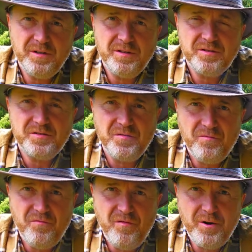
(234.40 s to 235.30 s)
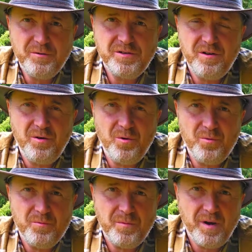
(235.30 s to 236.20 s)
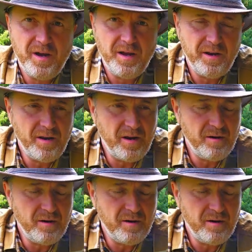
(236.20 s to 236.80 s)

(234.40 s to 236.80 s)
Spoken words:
is very slow, and